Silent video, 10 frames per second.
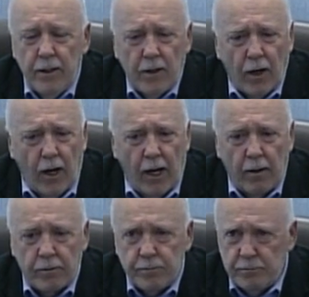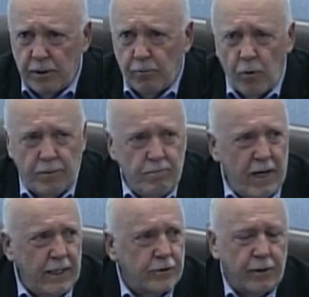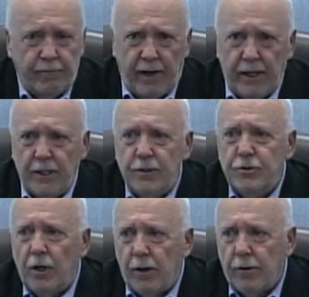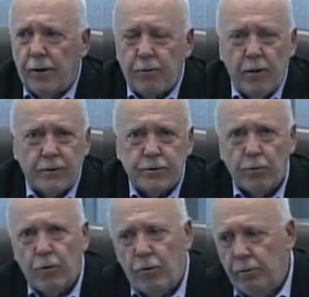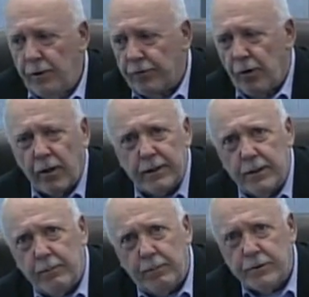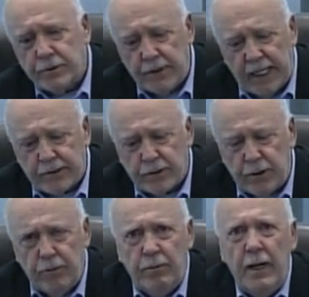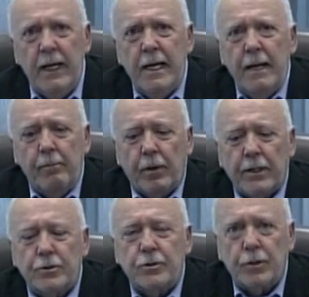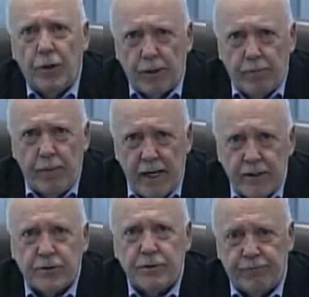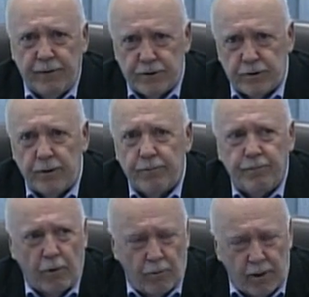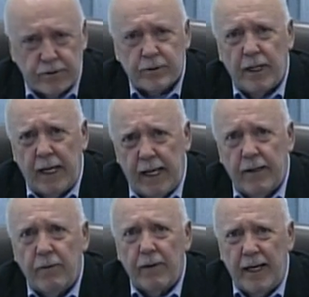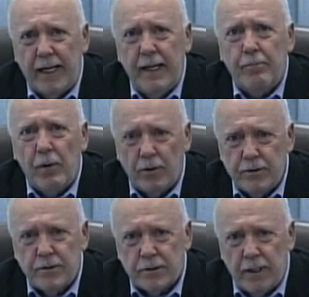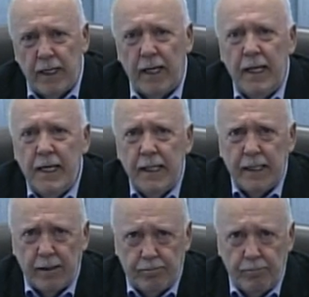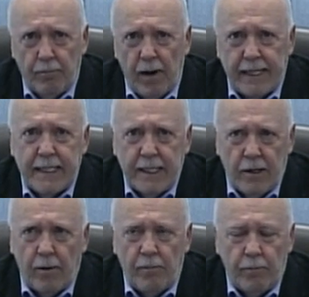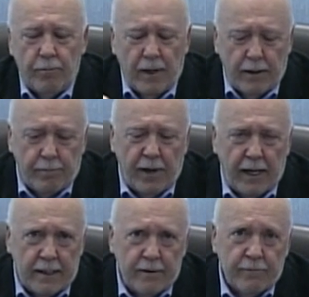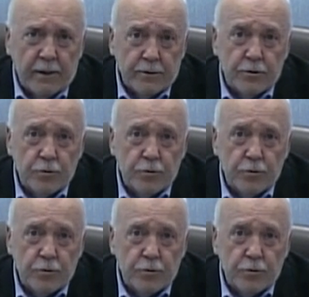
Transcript: Uh, it wouldn't be as convenient as yelling across the room or talking to the person next to you, but it's going to be sufficient for us to handle any emergency that might come upon the village of